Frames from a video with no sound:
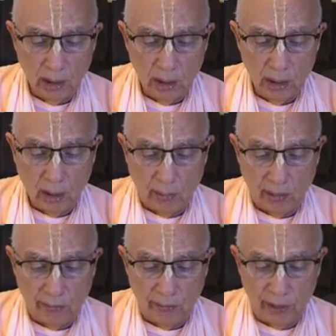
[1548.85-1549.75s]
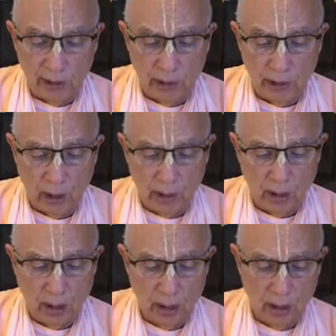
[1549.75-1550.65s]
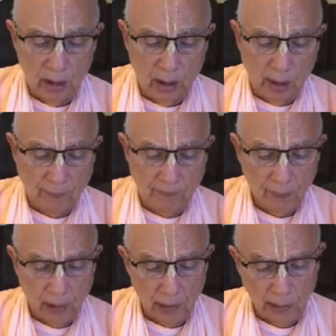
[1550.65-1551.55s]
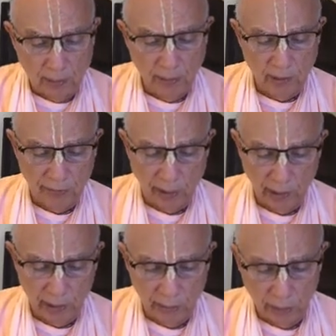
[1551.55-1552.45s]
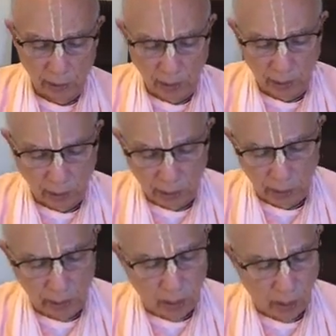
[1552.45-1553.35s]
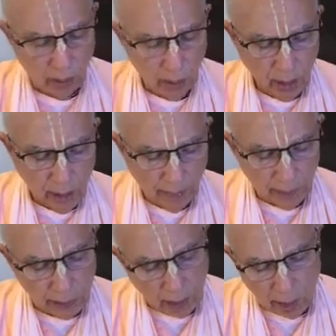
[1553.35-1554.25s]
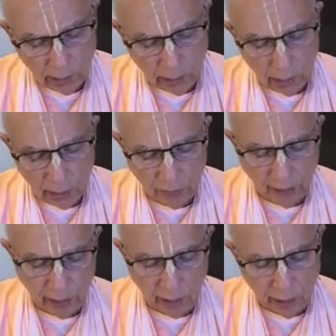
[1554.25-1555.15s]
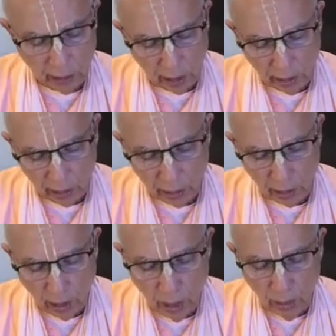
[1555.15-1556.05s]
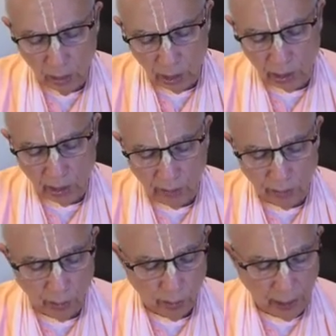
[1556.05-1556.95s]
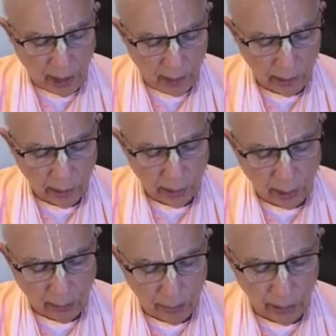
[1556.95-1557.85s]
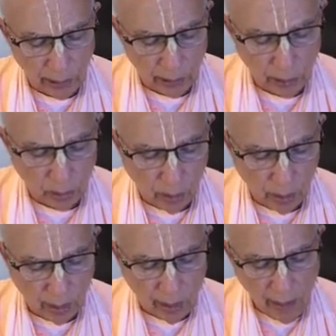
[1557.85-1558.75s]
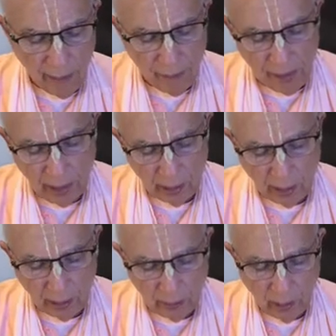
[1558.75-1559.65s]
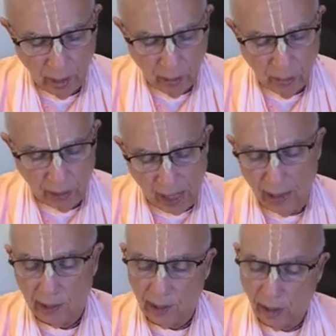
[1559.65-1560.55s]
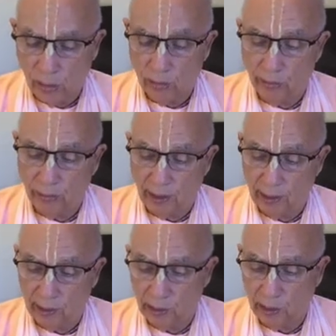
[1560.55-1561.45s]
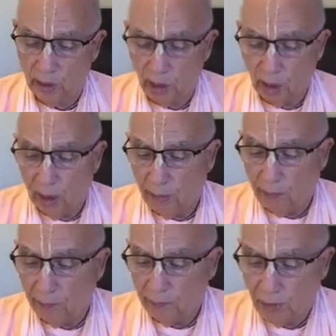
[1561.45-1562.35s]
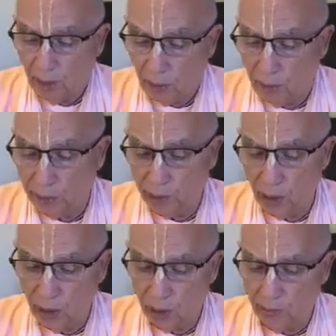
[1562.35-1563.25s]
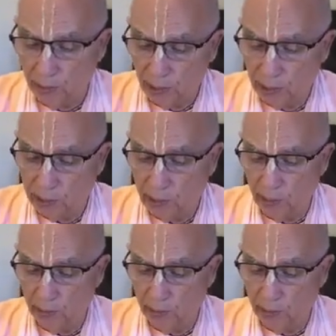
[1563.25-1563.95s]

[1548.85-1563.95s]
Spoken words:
Samavijayan. Some of the friends of Sri Krishna massaged his feet, and others whose sinful reactions have been destroyed fanned him with handheld fans. Krishnara Prayasi